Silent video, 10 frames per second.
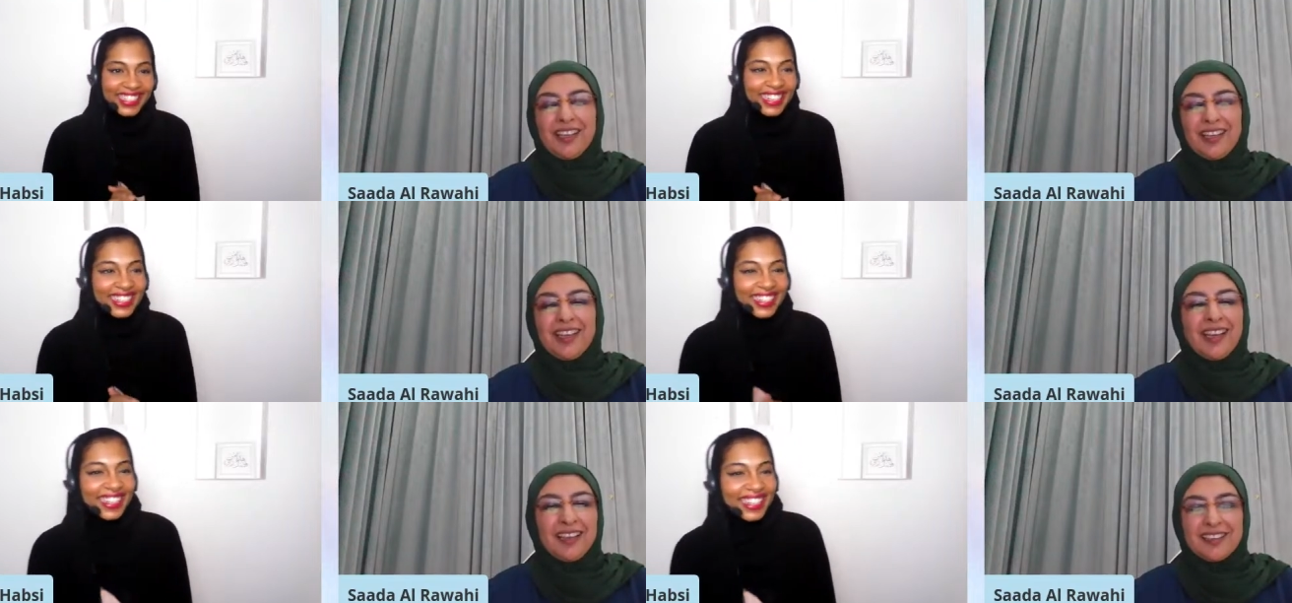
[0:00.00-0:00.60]
Speaker 1: you know?
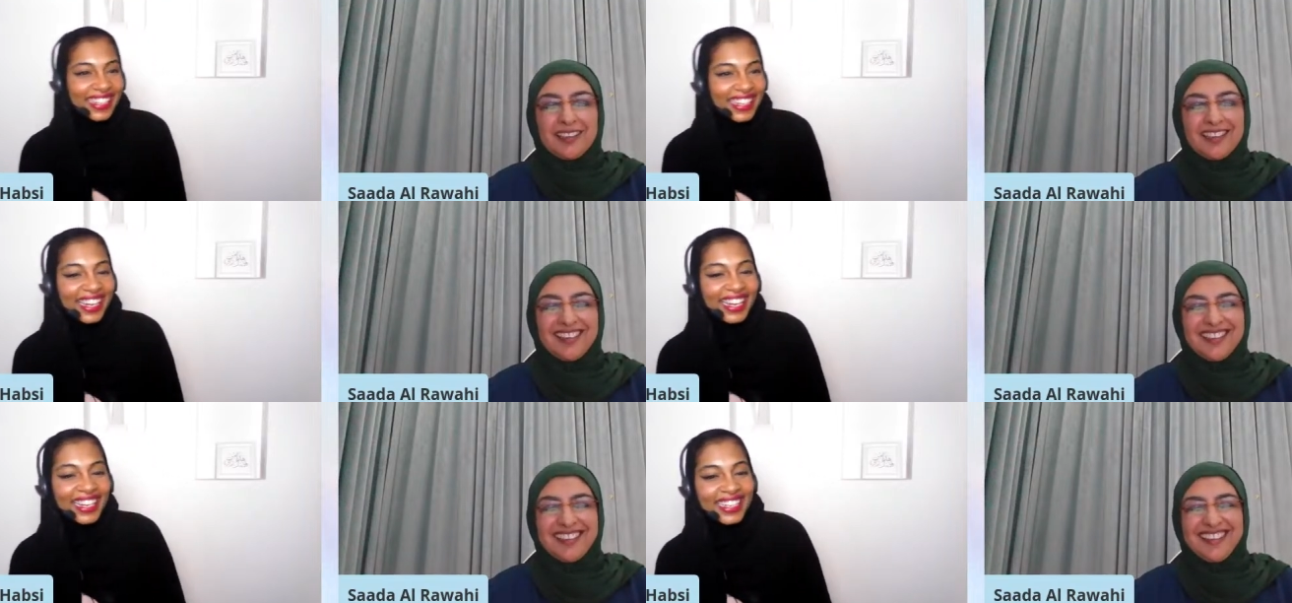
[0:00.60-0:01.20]
yeah.
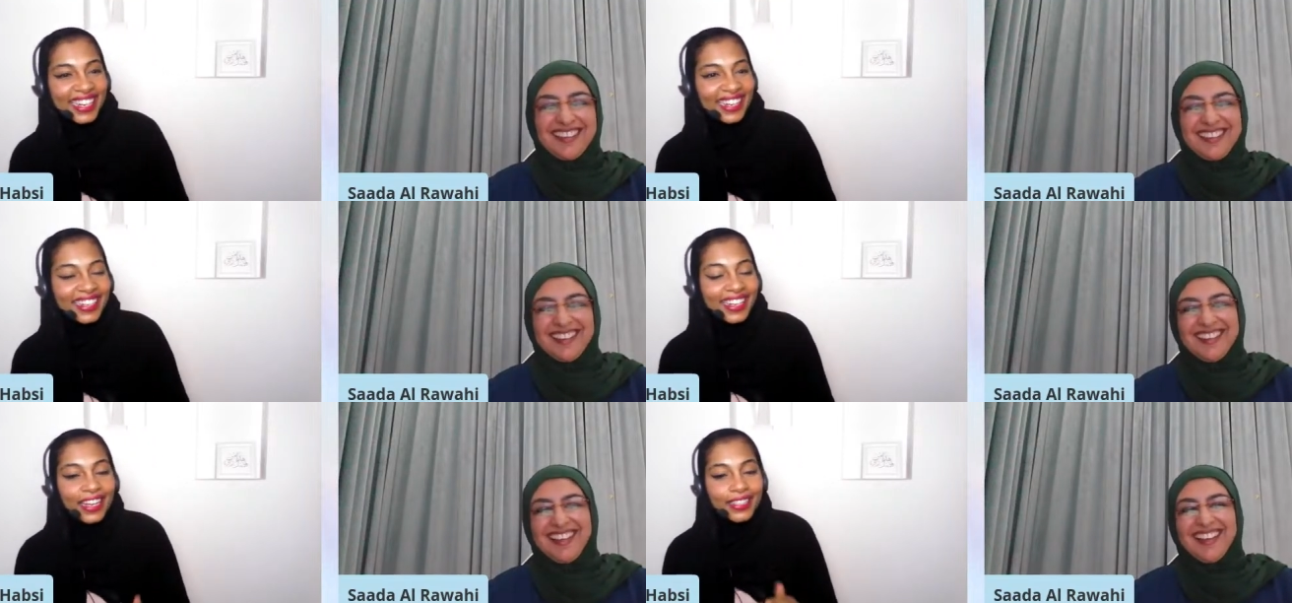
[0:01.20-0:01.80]
yeah
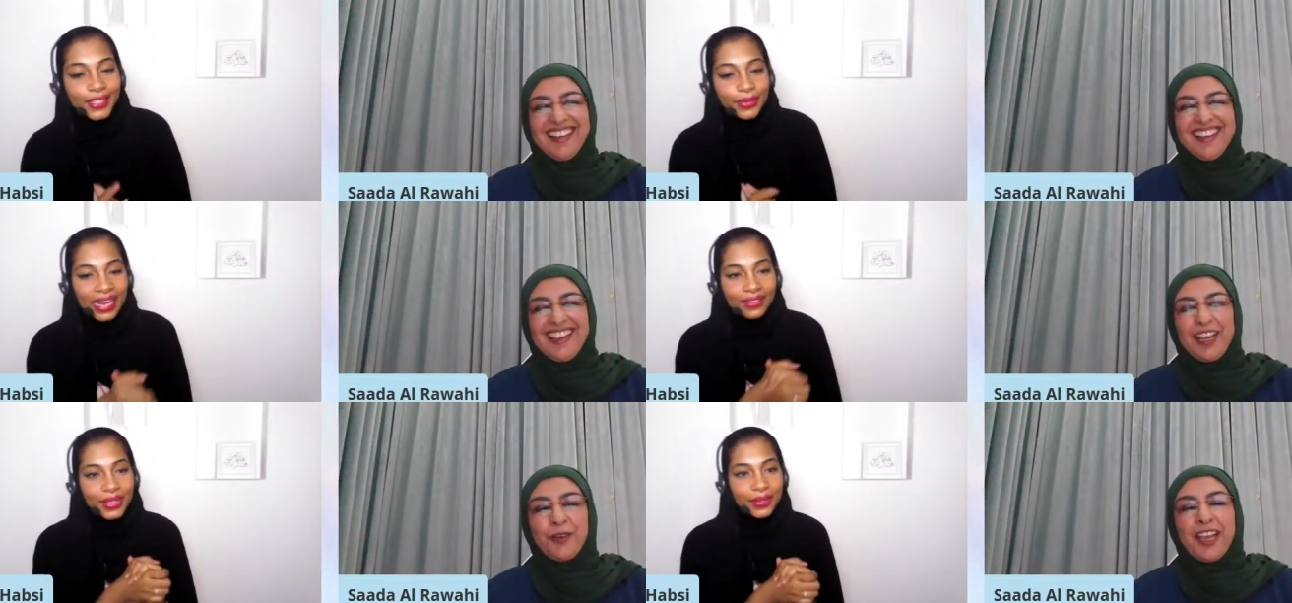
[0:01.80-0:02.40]
so we
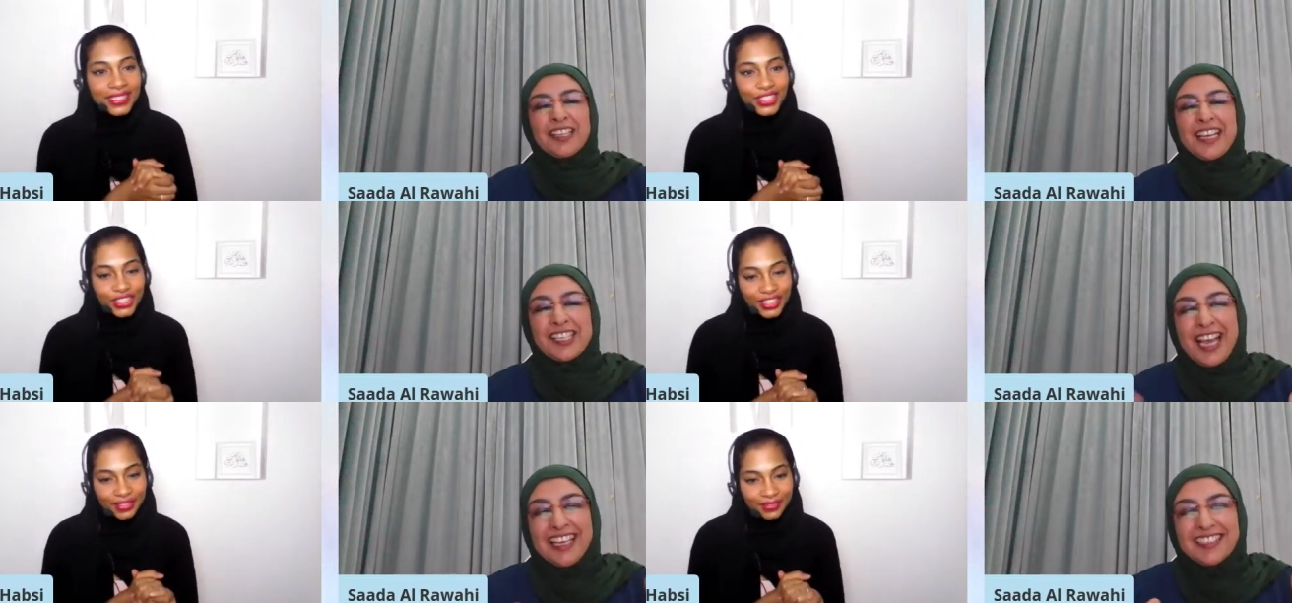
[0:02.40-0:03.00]
have a
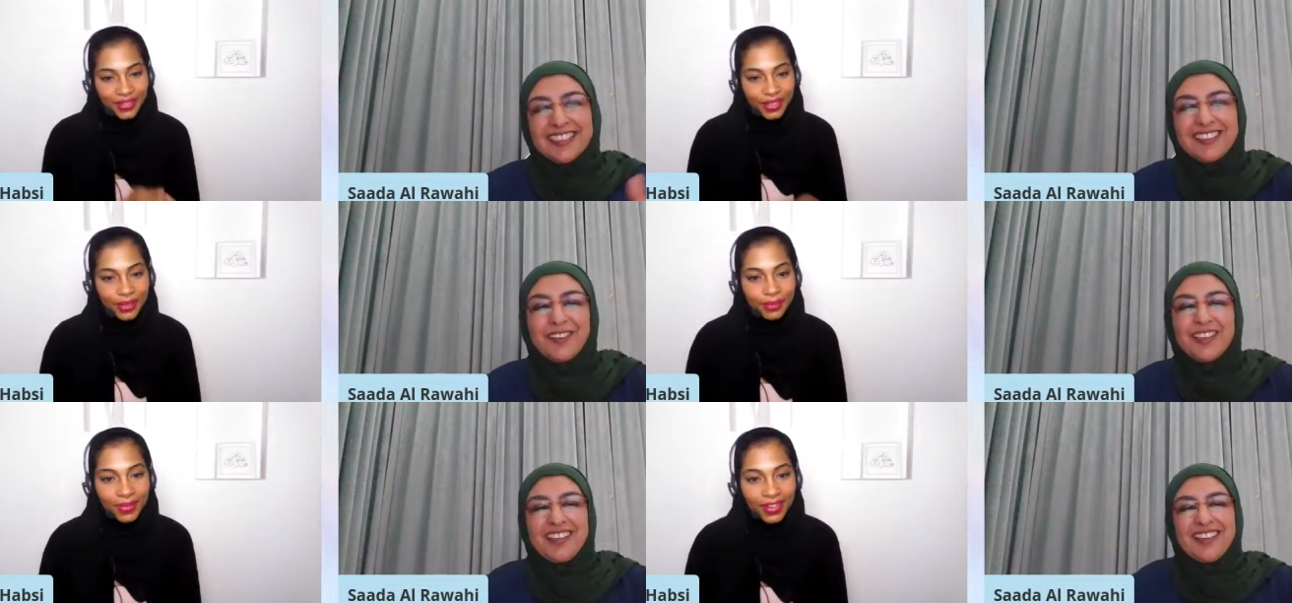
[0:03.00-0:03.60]
question here
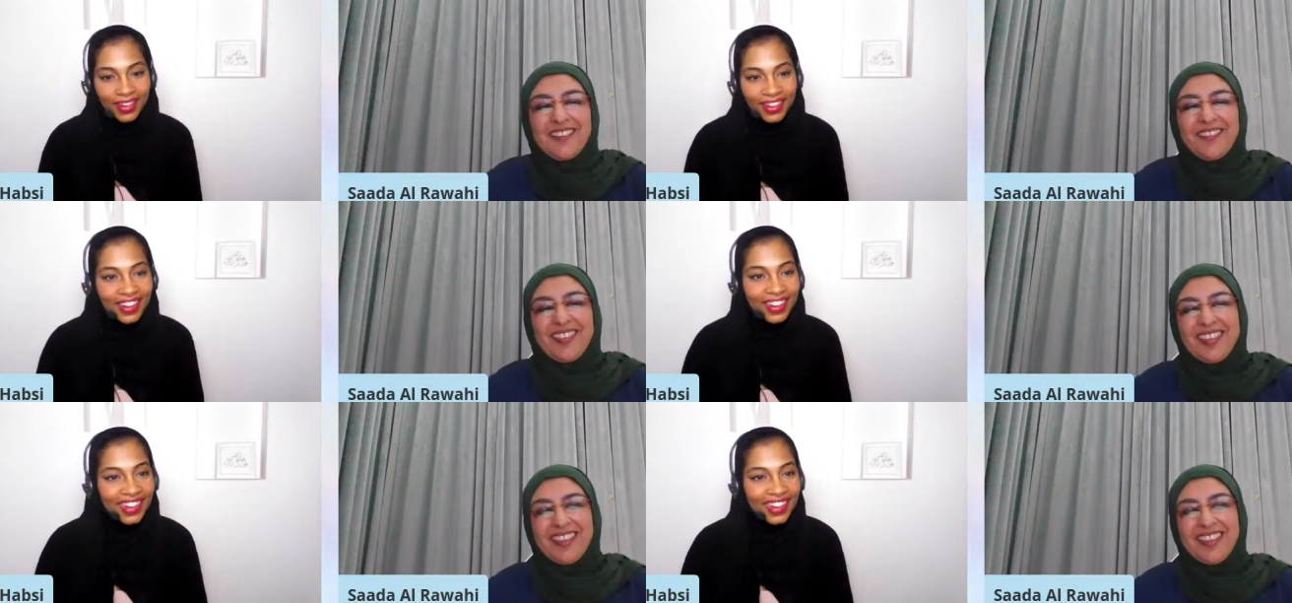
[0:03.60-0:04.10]
from,